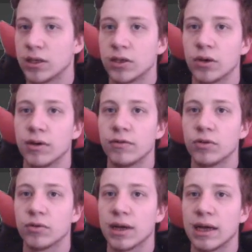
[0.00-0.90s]
So if
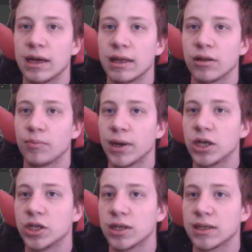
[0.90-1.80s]
you look at
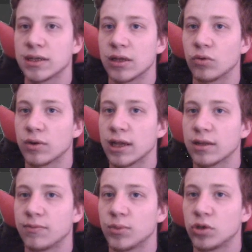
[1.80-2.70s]
operation, is set to
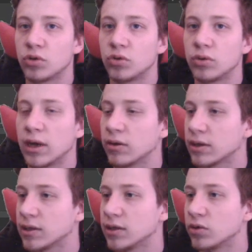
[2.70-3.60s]
cut through, and
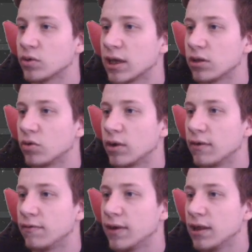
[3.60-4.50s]
consider it to cut through
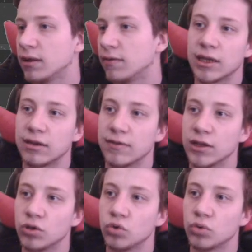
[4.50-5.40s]
and fill. What it
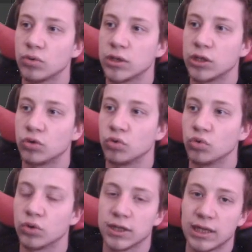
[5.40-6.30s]
will do is to
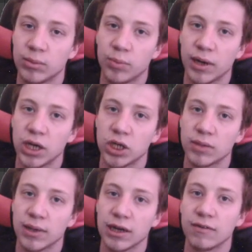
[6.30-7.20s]
do the same
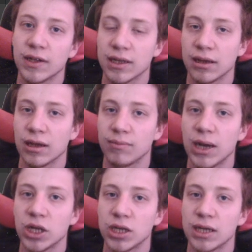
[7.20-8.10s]
operation, but it will create
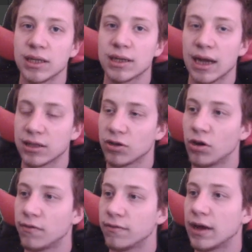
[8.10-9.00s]
mesh that it cuts
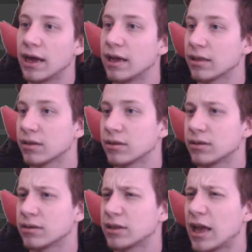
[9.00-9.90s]
off and
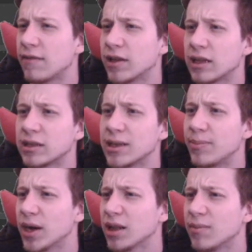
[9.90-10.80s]
save it as
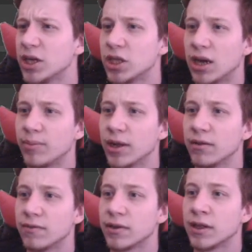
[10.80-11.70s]
separate mesh, I
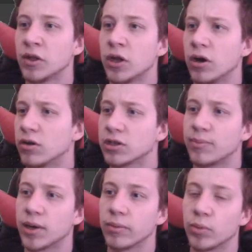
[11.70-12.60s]
believe, or
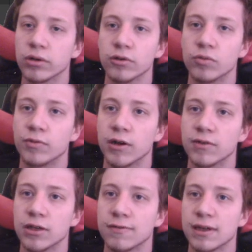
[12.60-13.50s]
separate polygroup, one
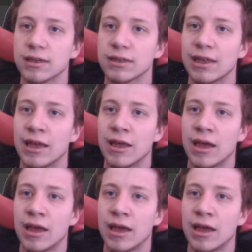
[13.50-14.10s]
of these things.